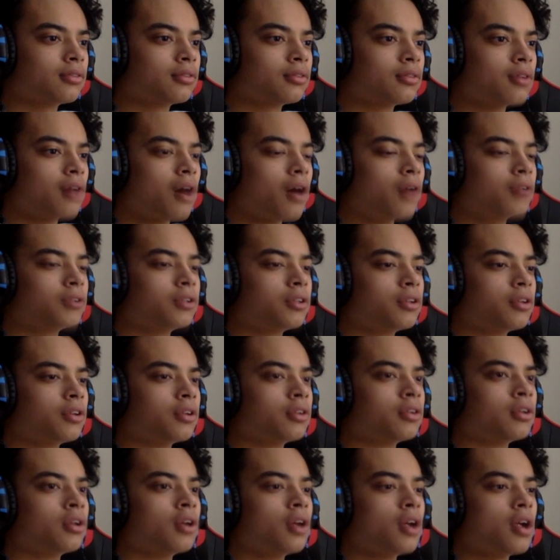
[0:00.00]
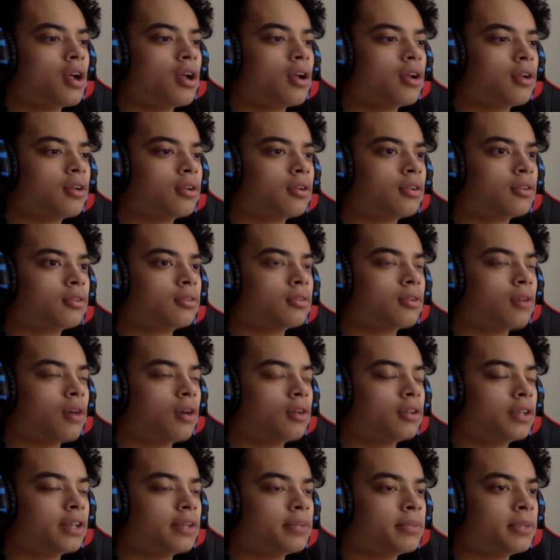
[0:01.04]
Obviously they're in our
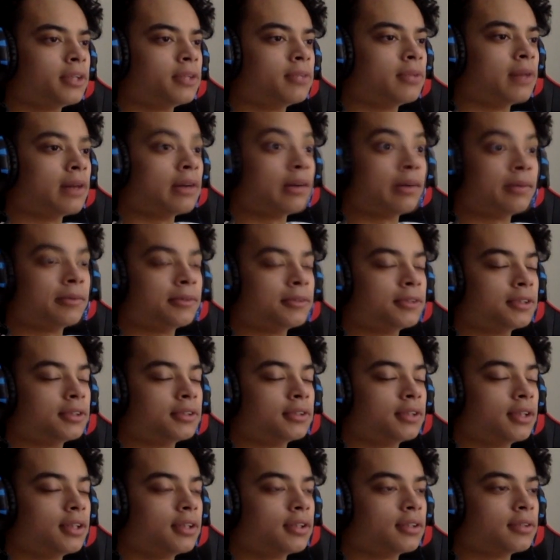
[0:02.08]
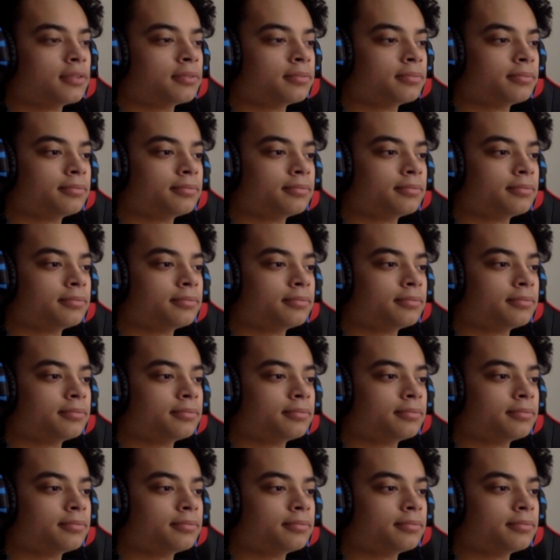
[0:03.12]
time period, but I'm just saying.